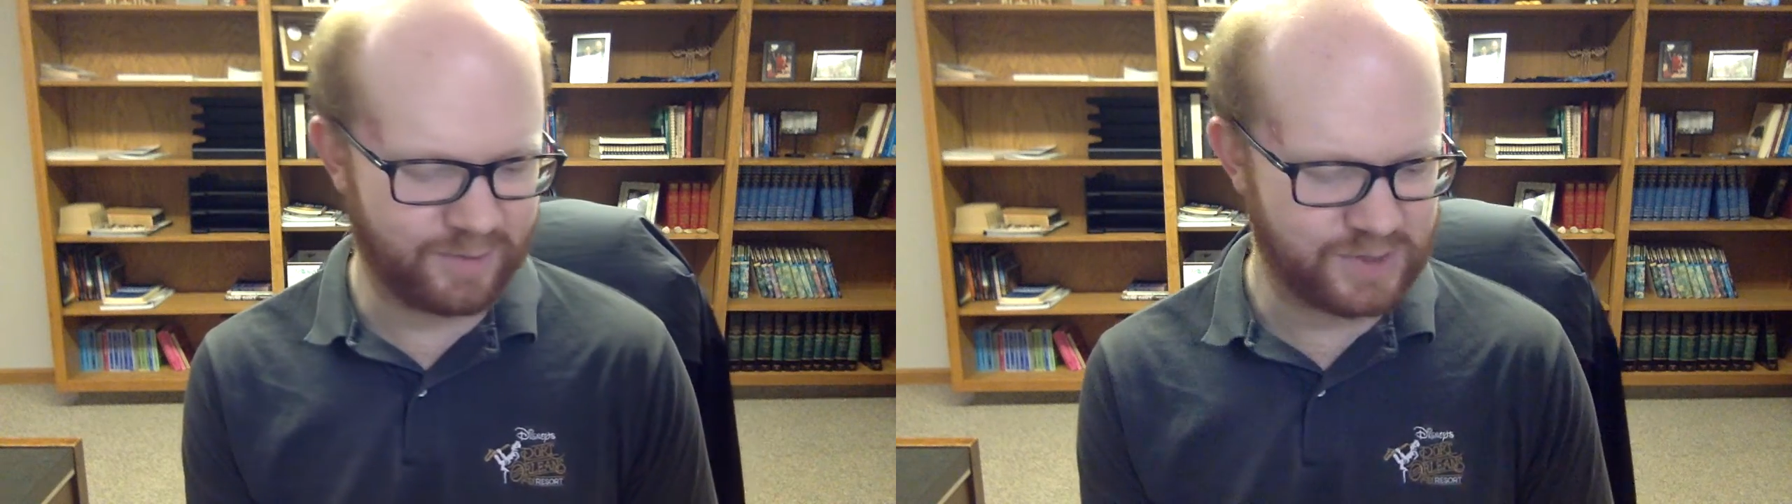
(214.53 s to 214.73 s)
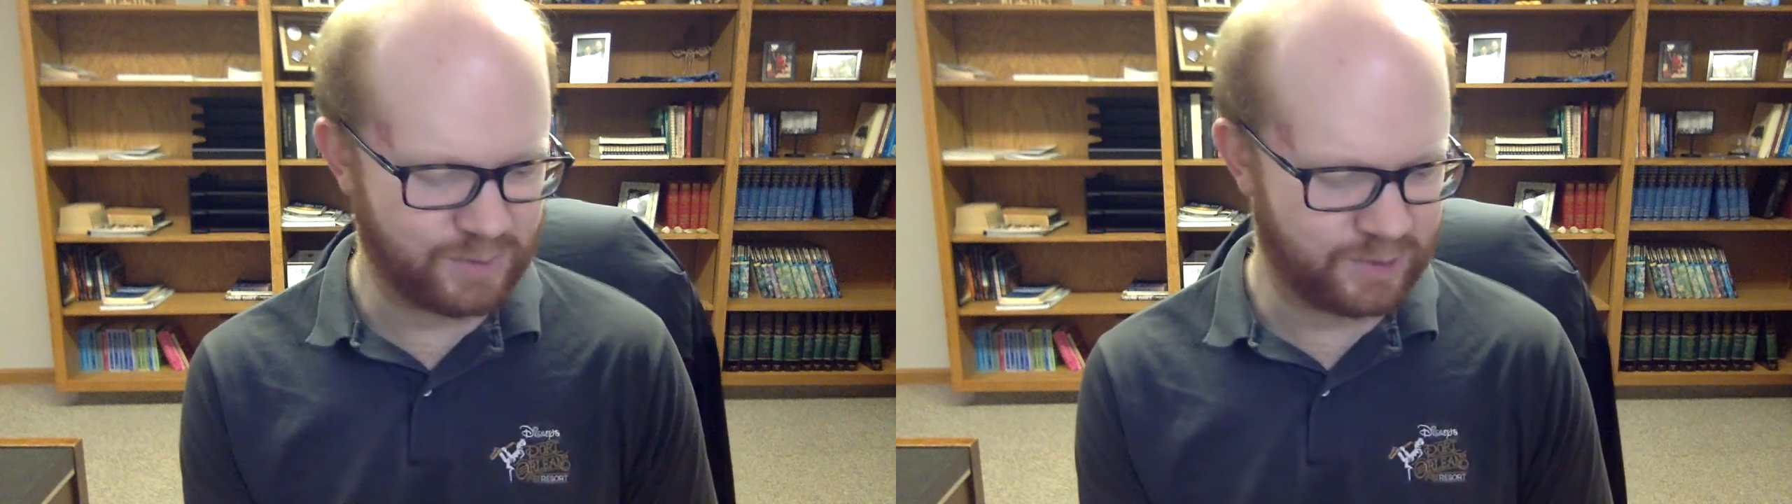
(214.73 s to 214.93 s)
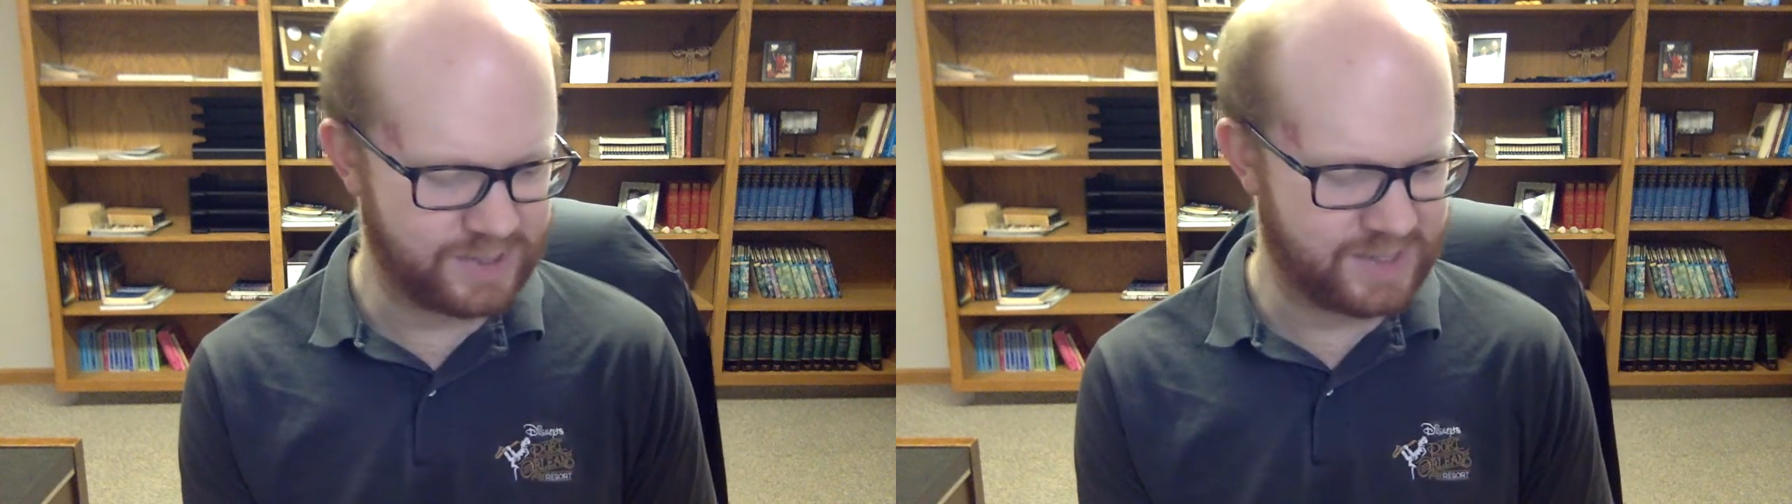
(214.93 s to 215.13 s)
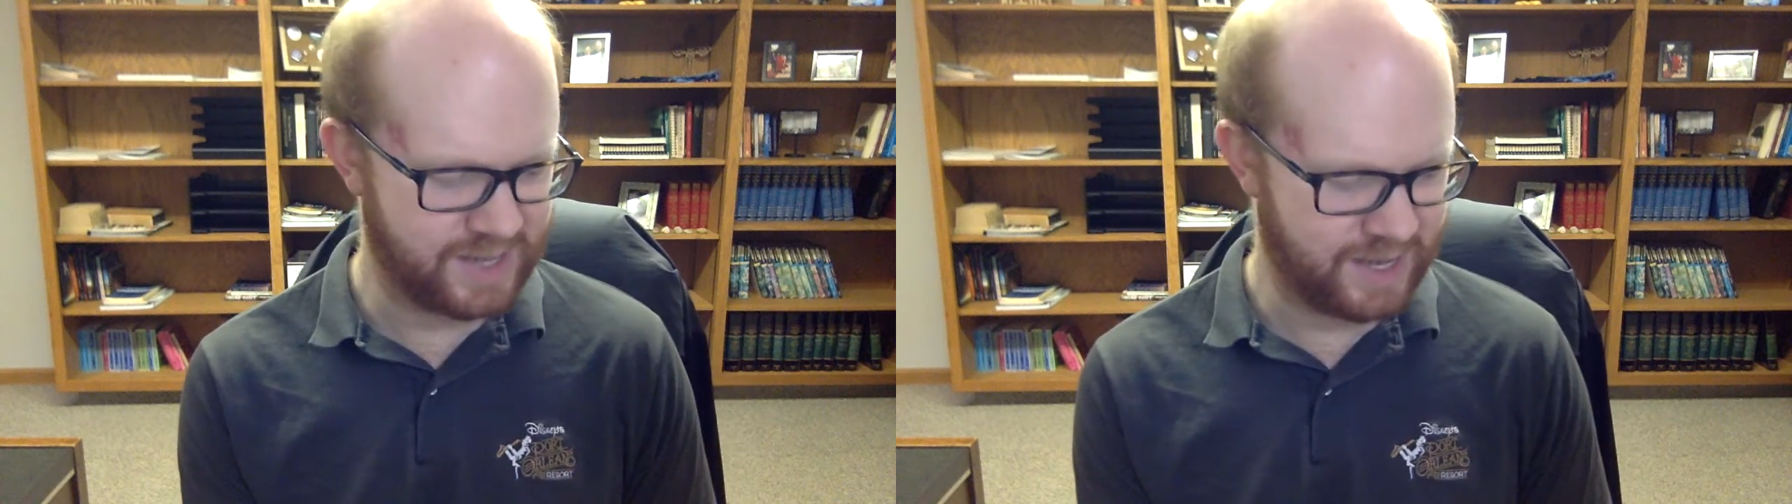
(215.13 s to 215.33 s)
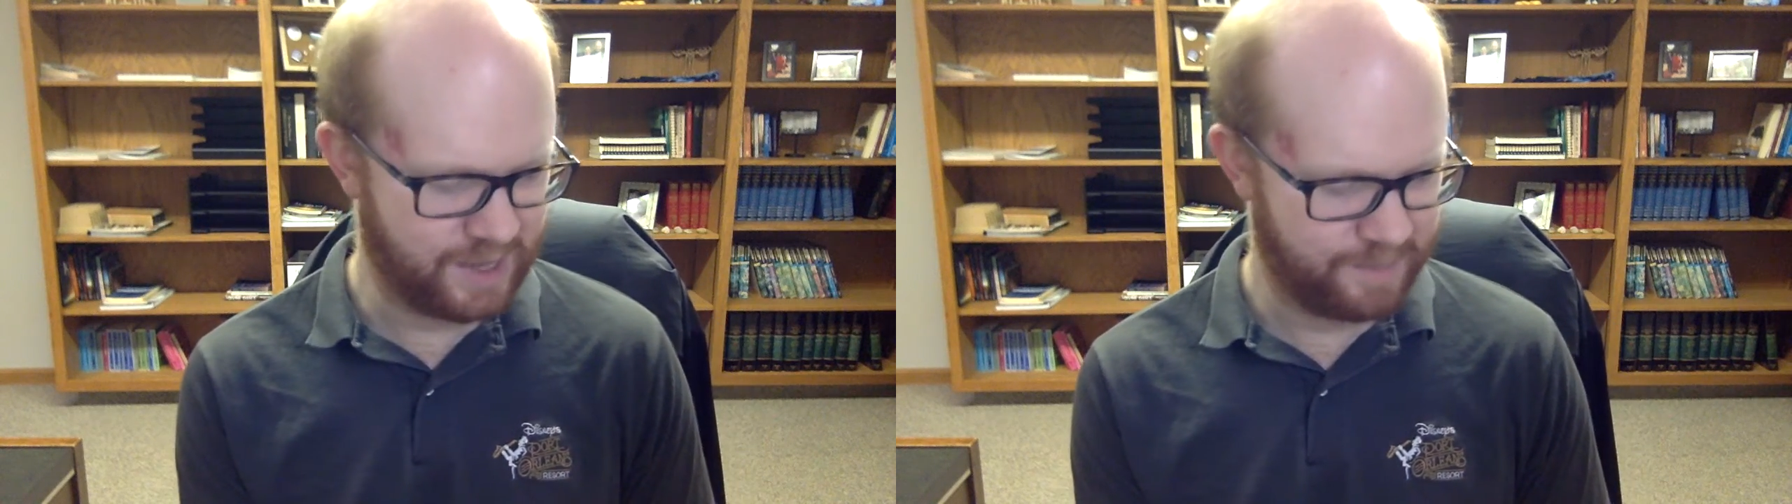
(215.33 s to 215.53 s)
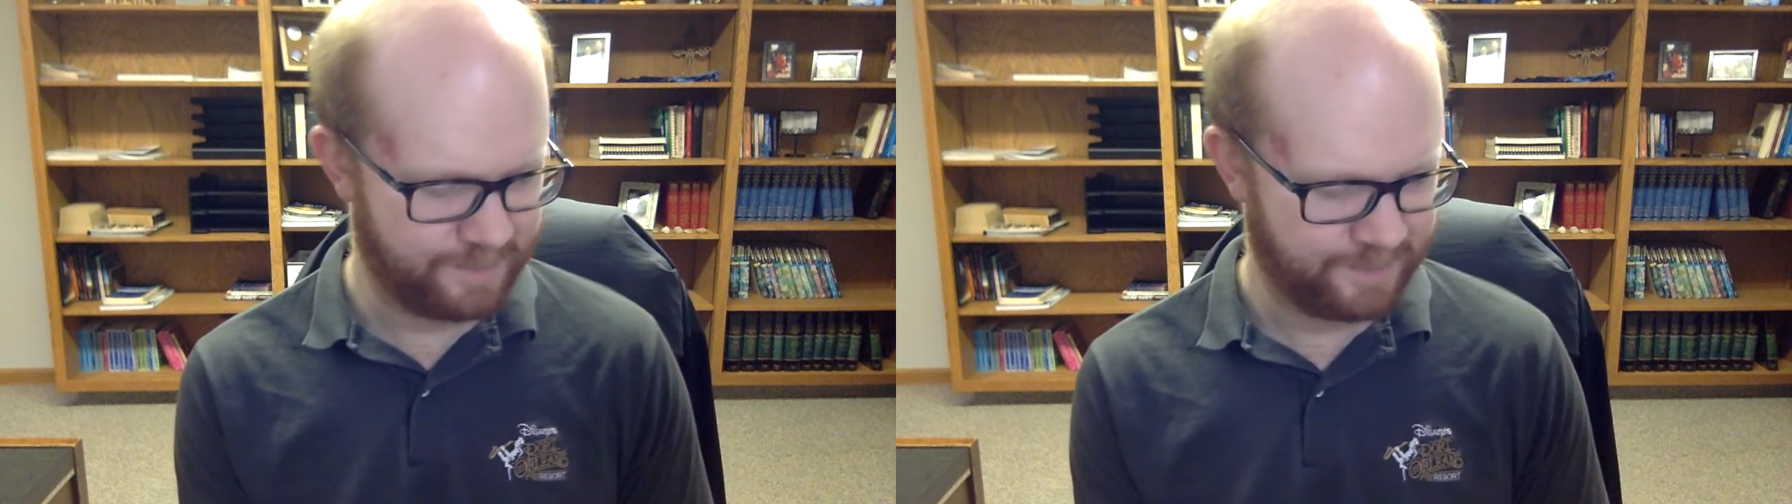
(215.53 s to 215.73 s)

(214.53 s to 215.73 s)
of someone's day.